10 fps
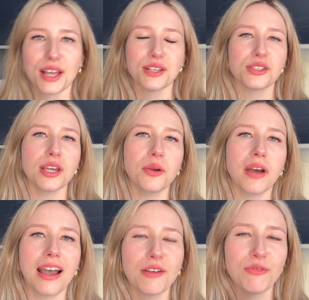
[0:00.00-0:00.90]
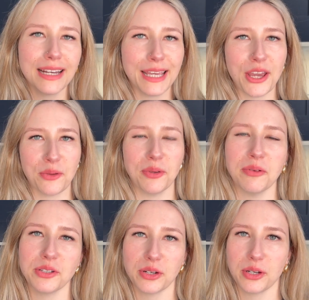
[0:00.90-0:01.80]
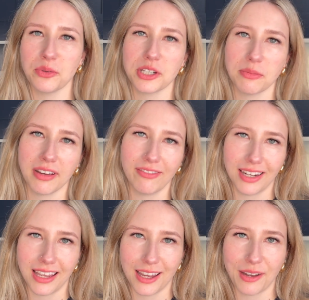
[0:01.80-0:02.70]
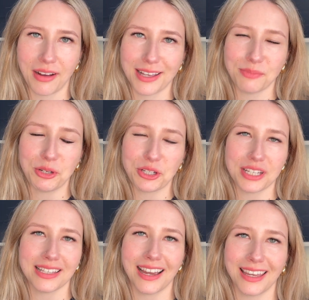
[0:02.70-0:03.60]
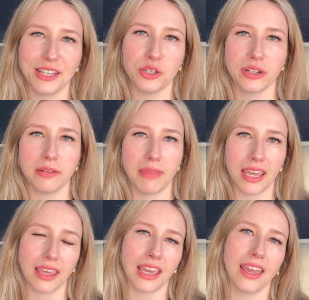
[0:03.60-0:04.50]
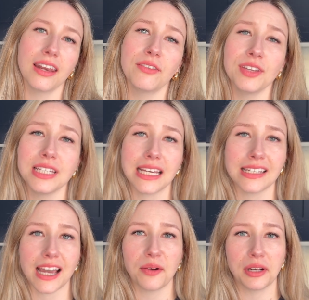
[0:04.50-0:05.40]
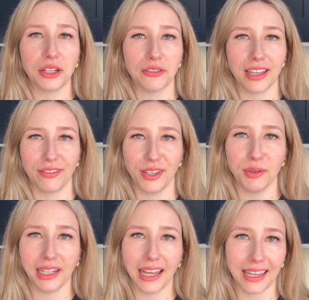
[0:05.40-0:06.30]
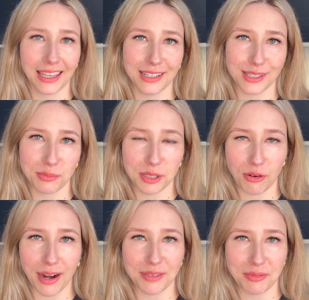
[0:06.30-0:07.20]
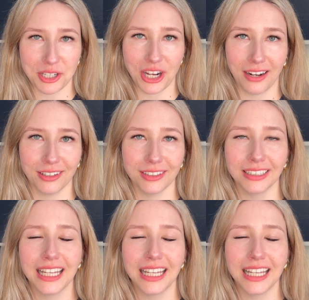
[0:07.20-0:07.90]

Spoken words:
So I really hope you enjoyed watching my video as much as I enjoyed making it, and if you did, I would love it if you would like and subscribe to my channel.